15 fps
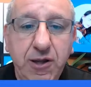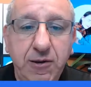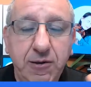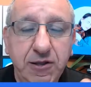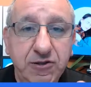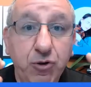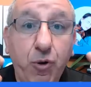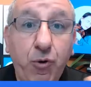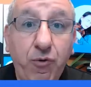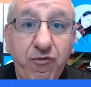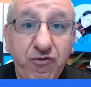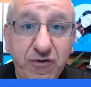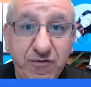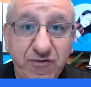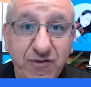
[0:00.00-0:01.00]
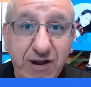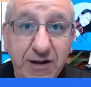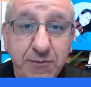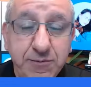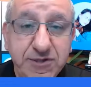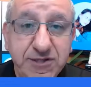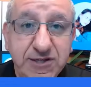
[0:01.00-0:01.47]
It
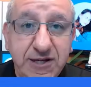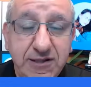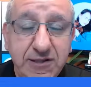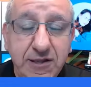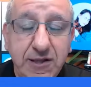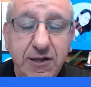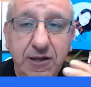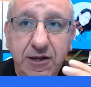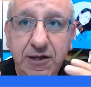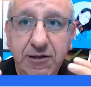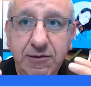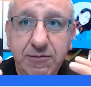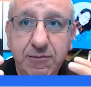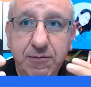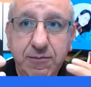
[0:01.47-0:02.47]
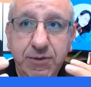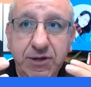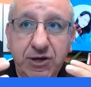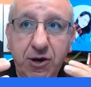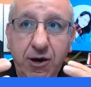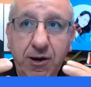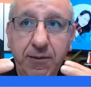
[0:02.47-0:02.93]
overwhelms it. It
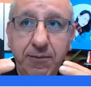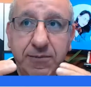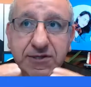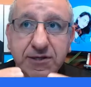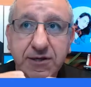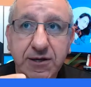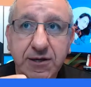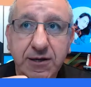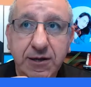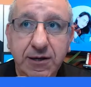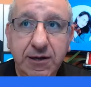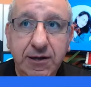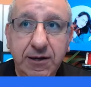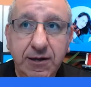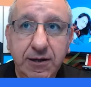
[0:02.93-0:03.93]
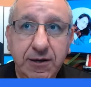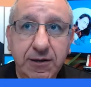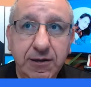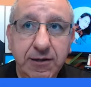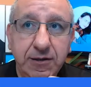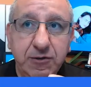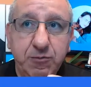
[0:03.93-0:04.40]
becomes
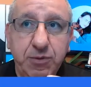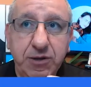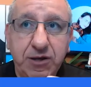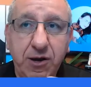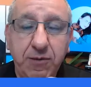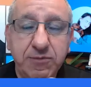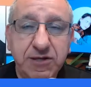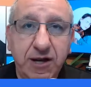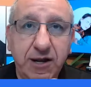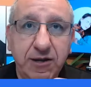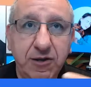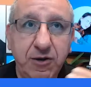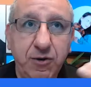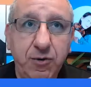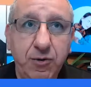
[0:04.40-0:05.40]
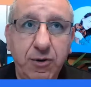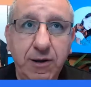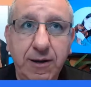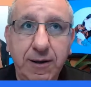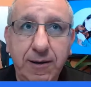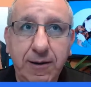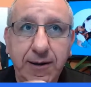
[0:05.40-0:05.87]
like, you know,
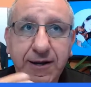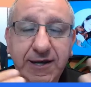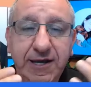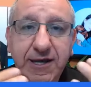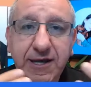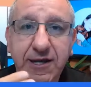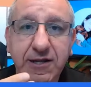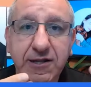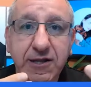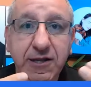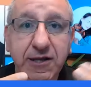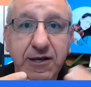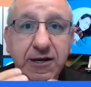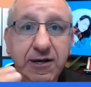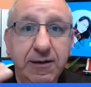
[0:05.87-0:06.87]
a kid in